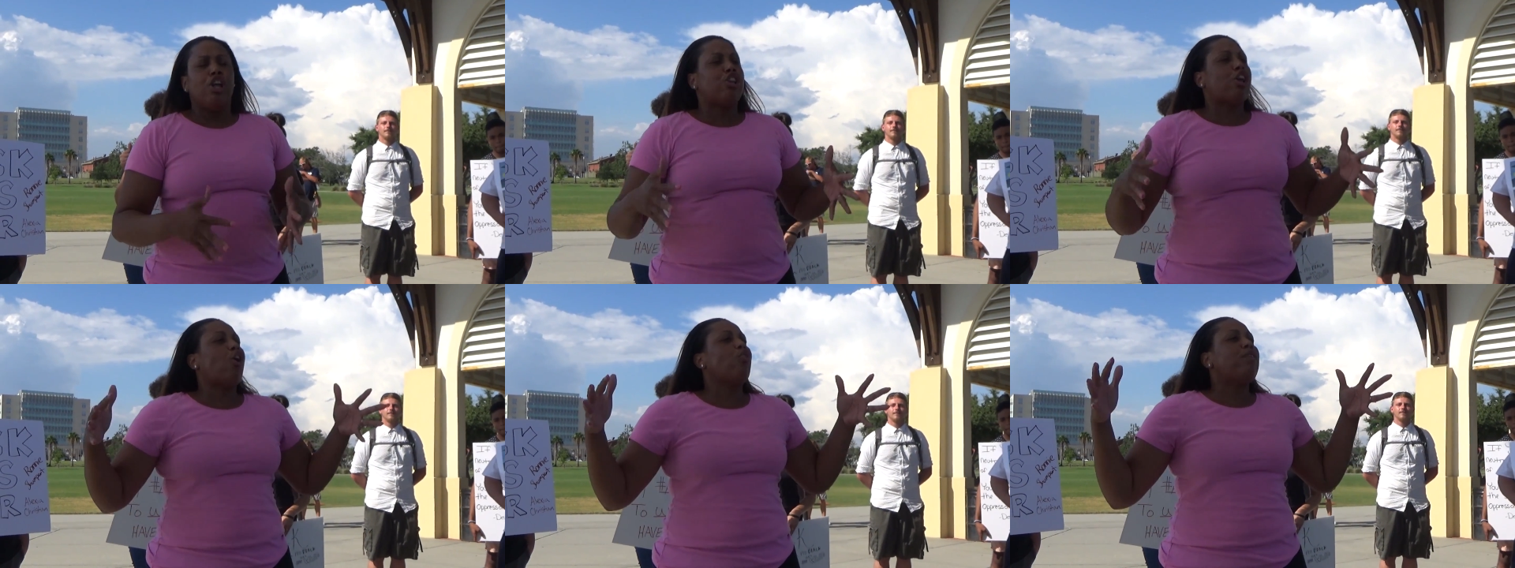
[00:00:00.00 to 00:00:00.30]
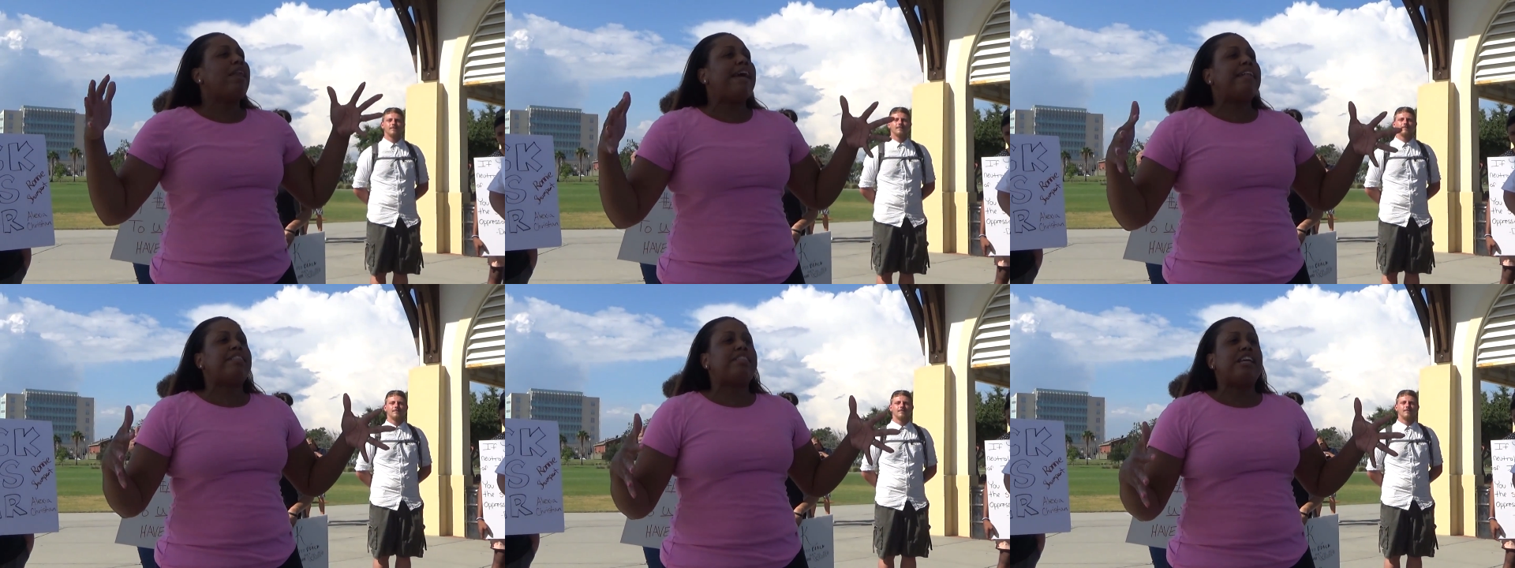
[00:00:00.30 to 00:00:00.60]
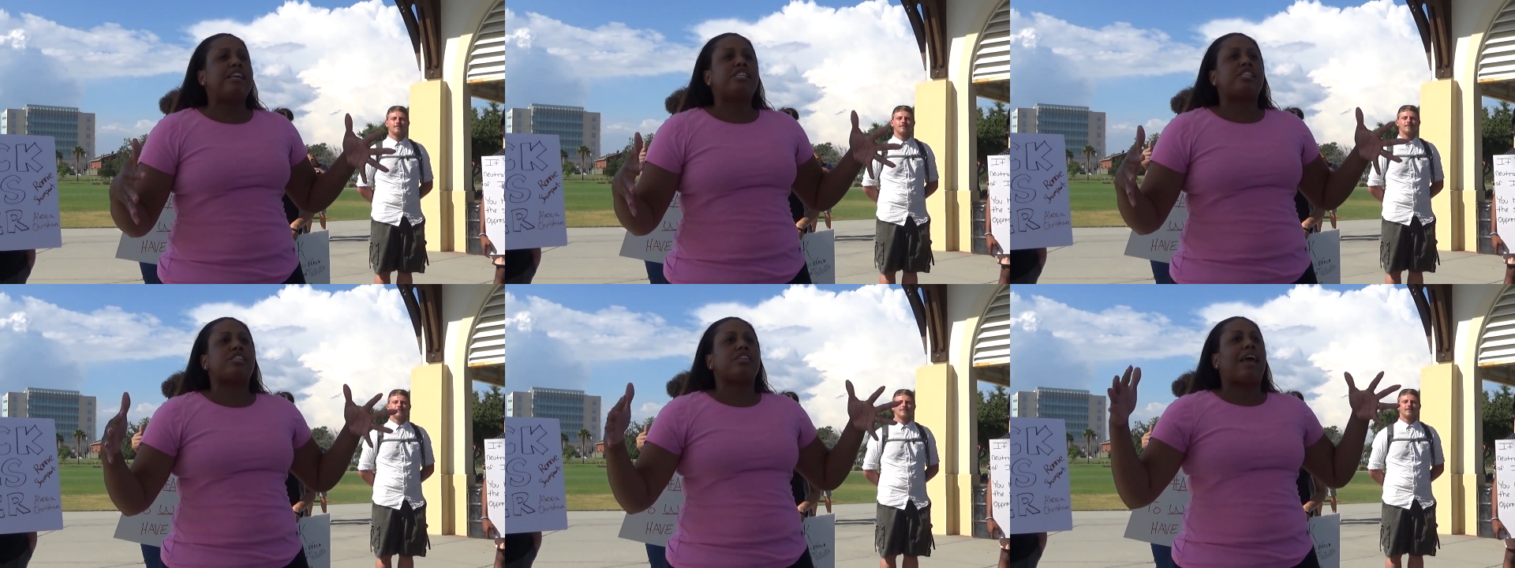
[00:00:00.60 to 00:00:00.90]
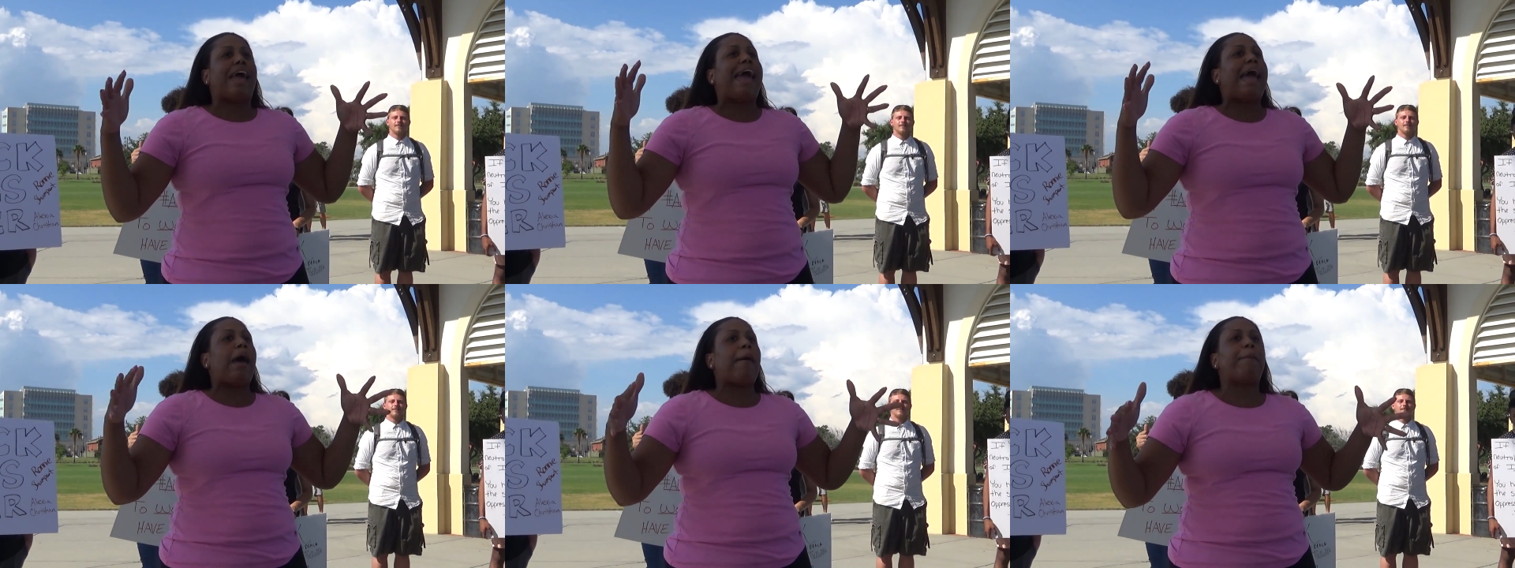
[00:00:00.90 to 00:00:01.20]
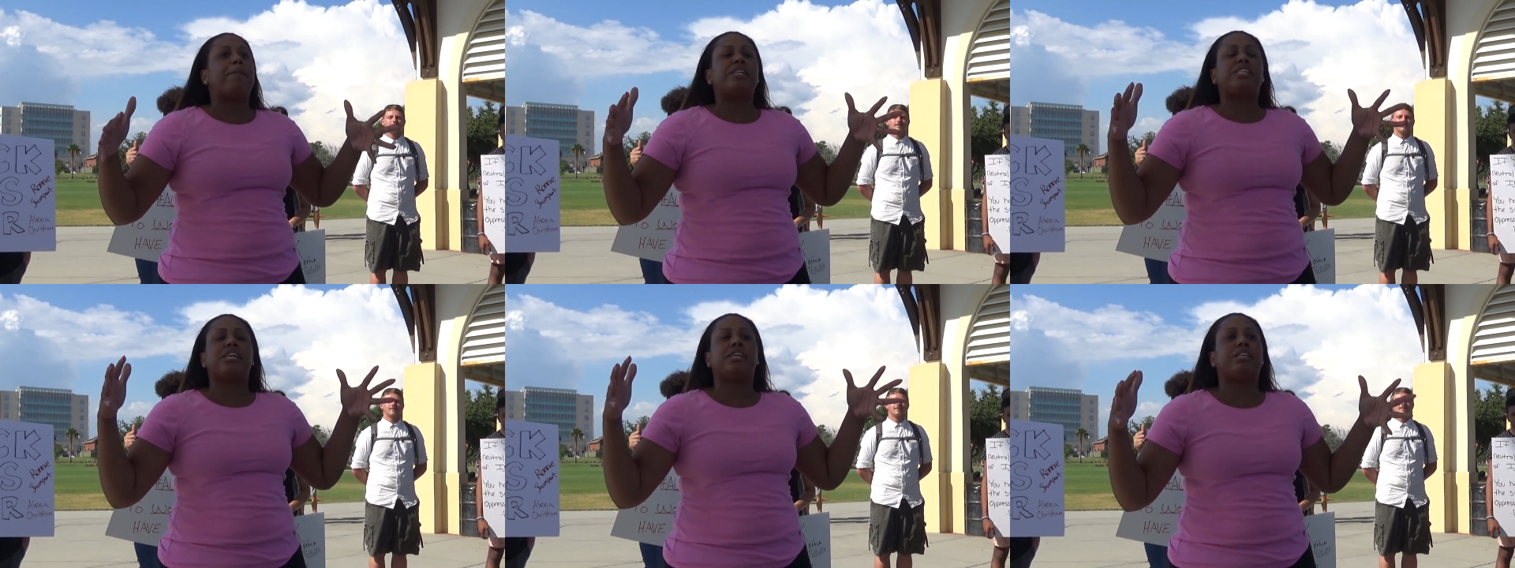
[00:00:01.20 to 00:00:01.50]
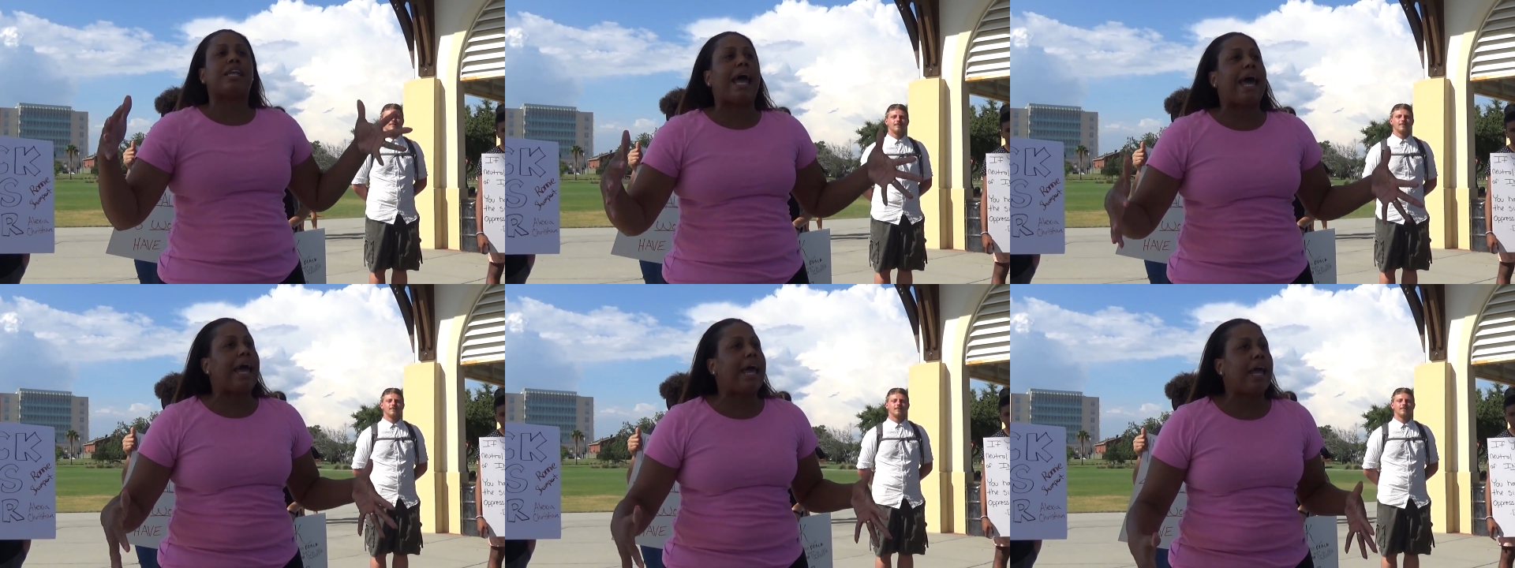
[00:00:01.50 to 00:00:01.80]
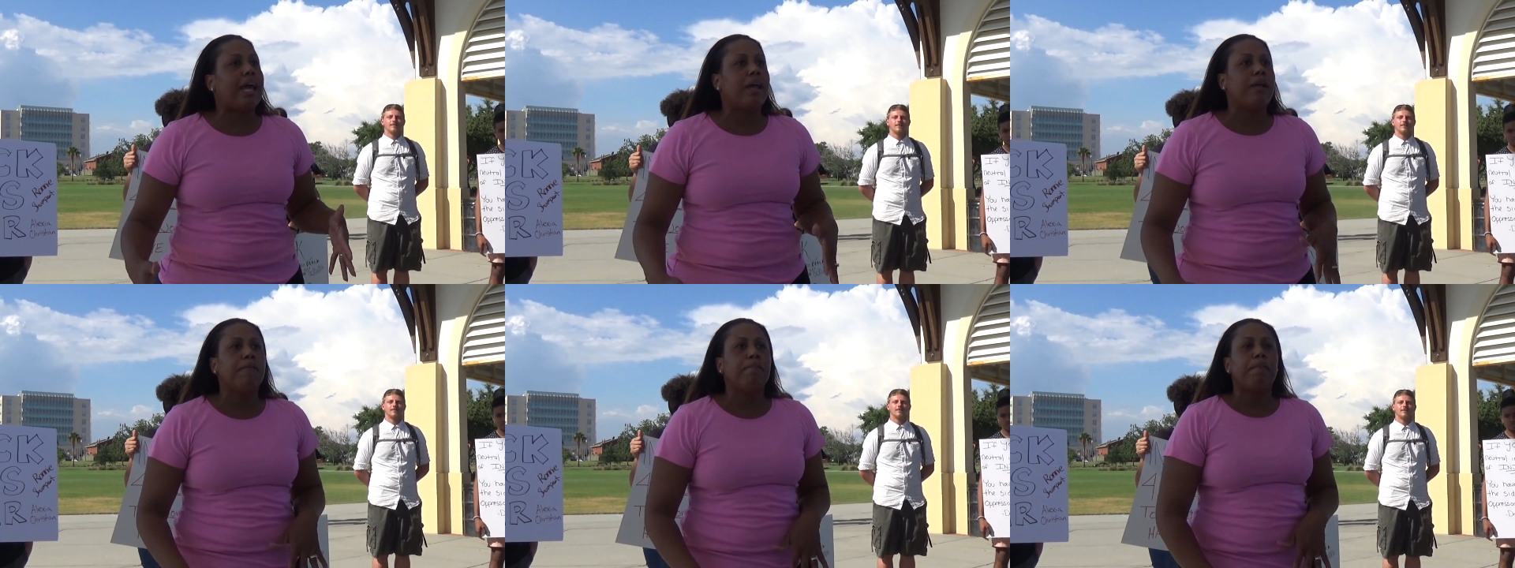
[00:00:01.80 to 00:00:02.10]
Don't let this happen
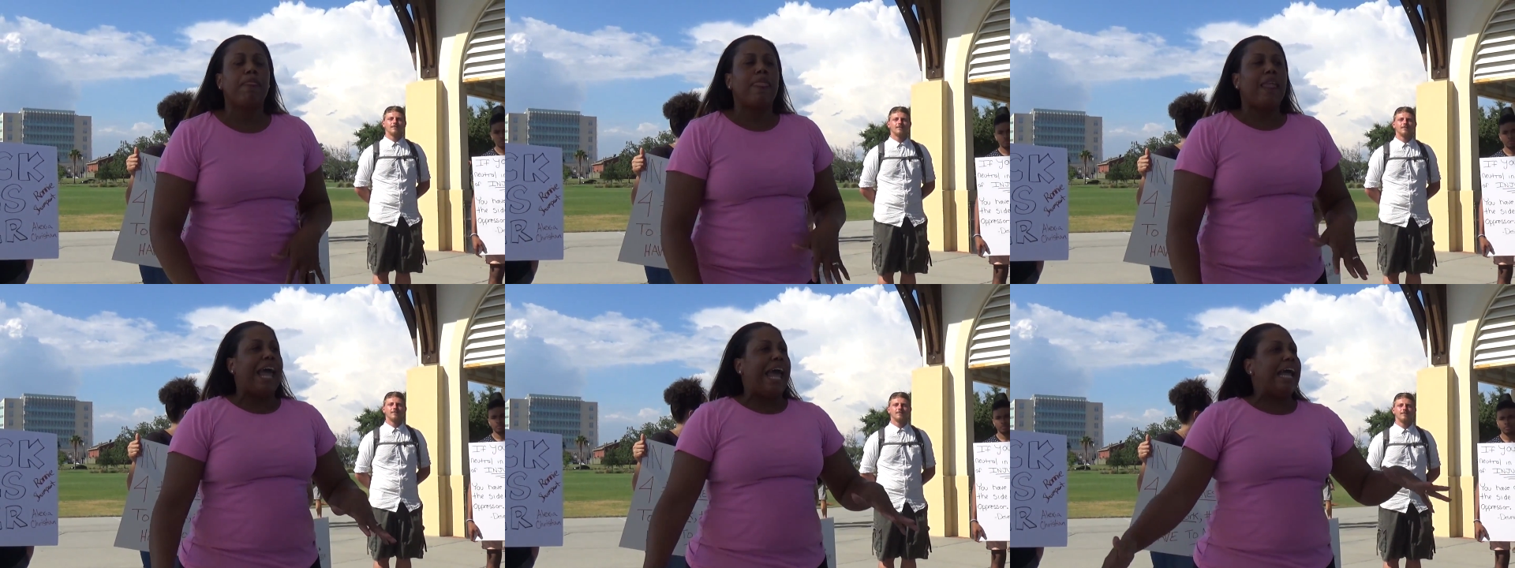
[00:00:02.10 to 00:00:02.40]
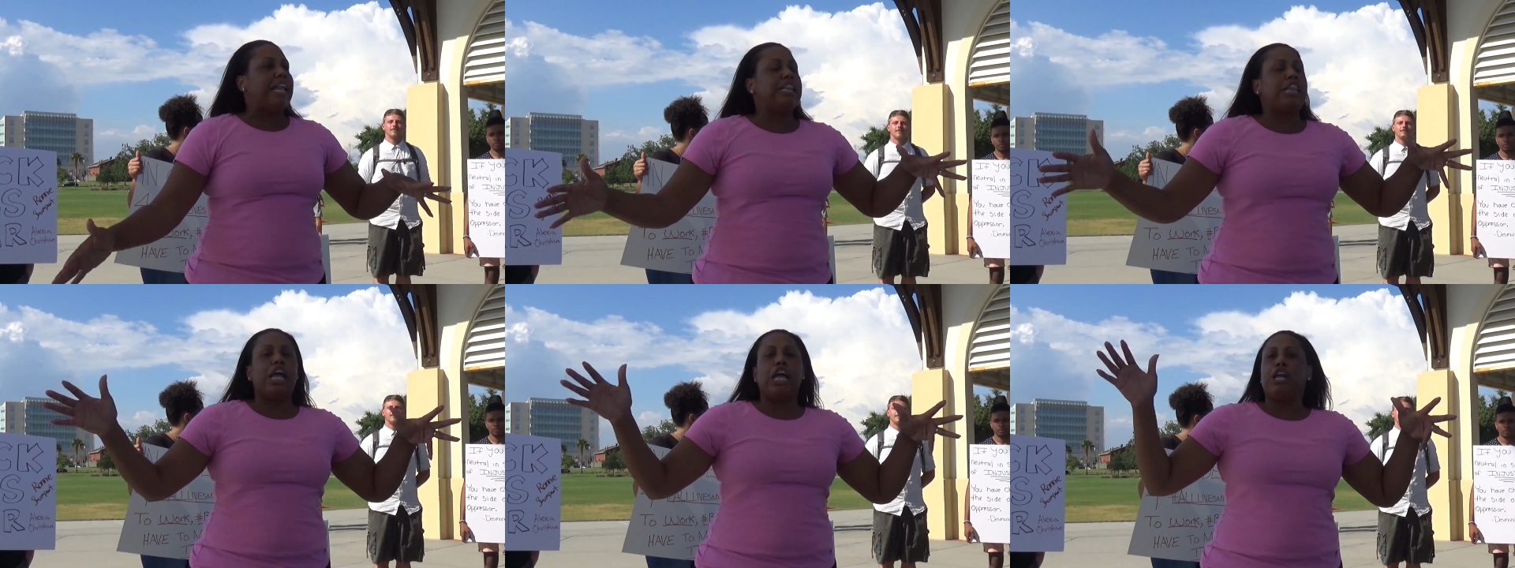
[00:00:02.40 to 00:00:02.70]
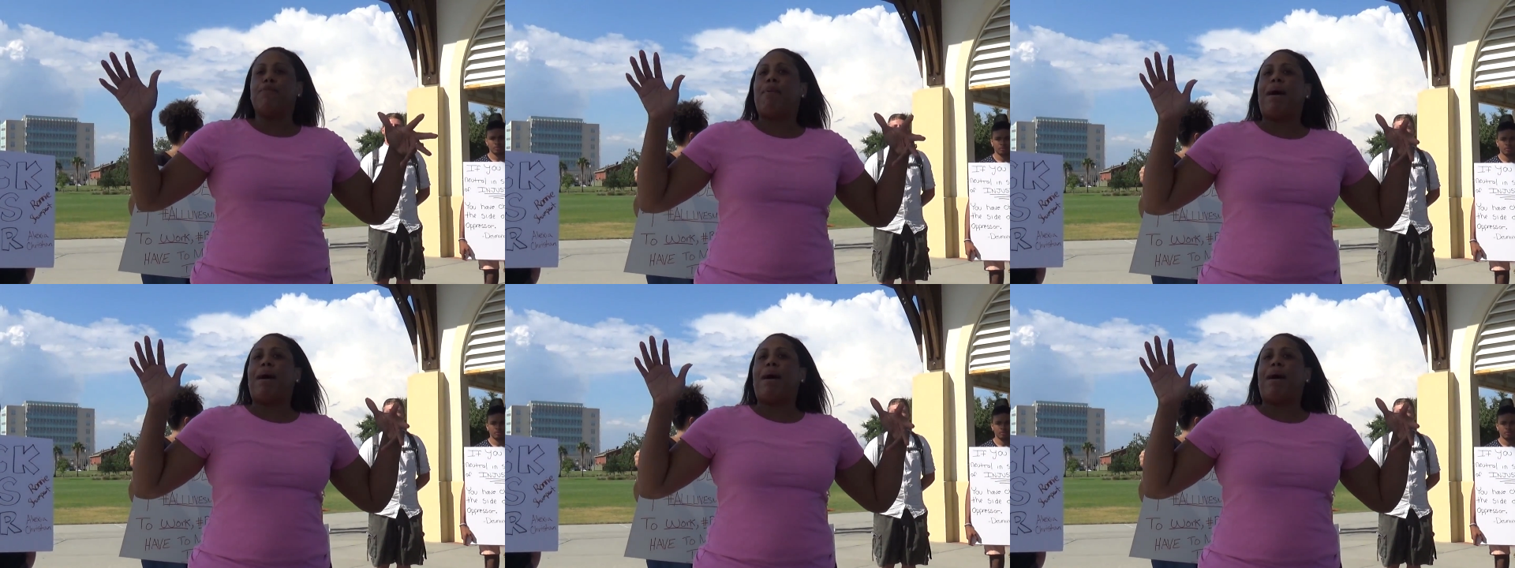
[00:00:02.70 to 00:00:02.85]
today and then